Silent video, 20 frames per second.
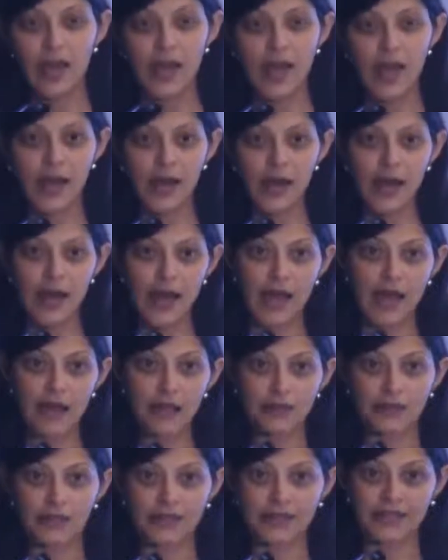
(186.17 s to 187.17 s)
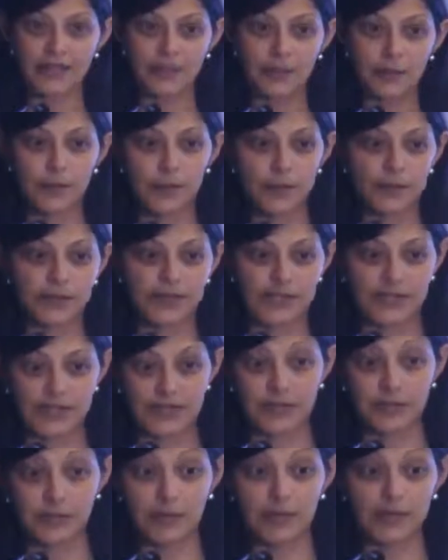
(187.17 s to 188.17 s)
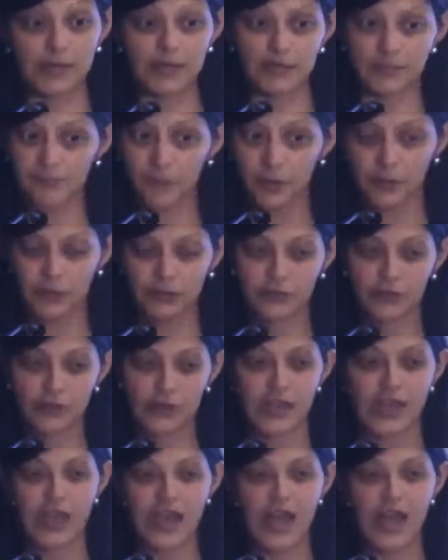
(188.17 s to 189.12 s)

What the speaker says: how the Singapore system has evolved.